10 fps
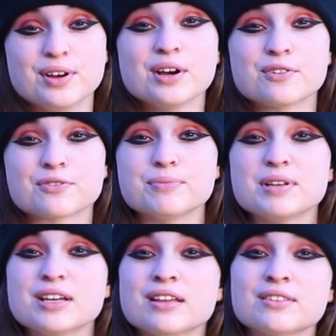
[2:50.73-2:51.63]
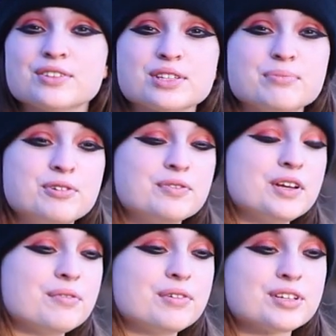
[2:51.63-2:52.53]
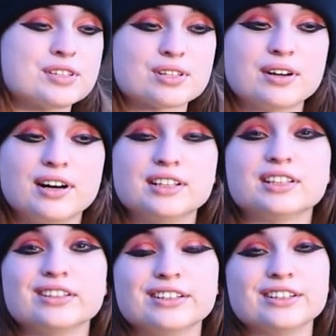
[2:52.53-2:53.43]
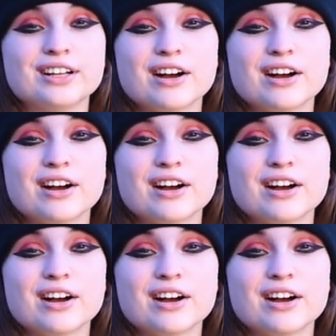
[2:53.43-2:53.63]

For me, this movie was unclear.